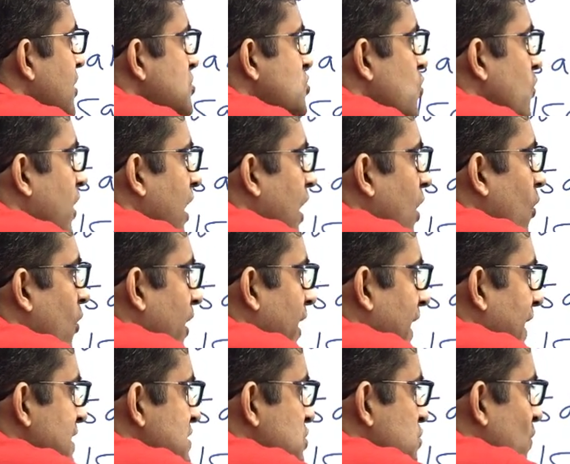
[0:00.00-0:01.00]
So now
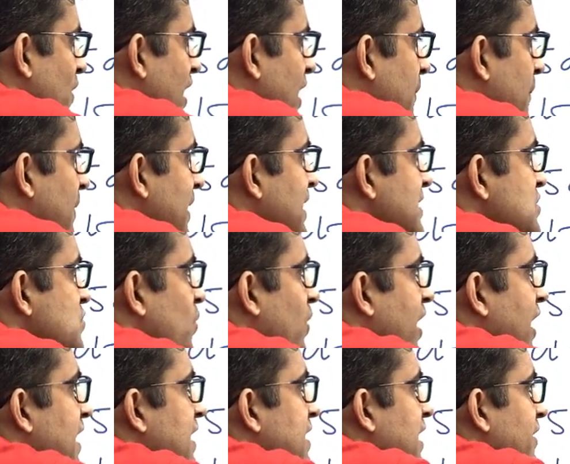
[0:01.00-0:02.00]
a square b
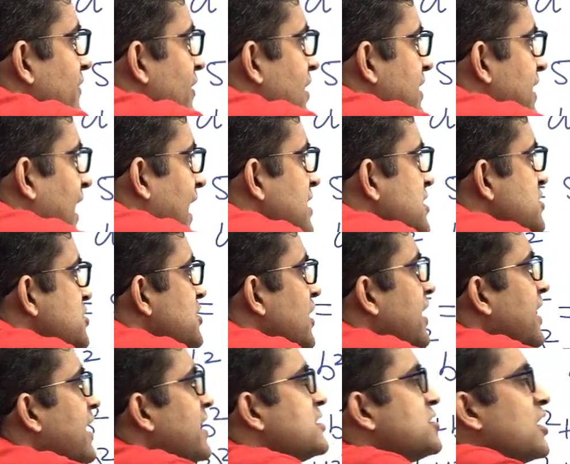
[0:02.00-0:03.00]
square, they will
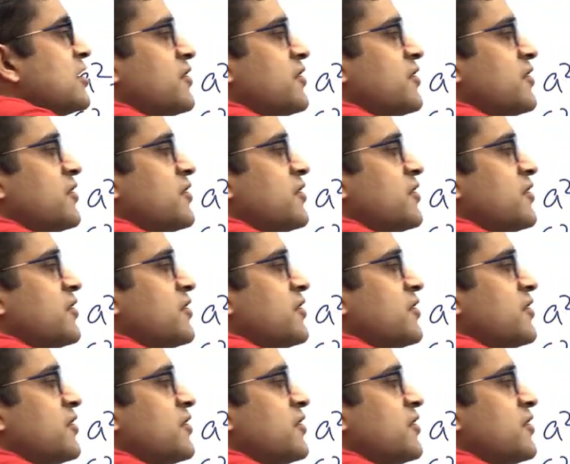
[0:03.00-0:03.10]
cancel each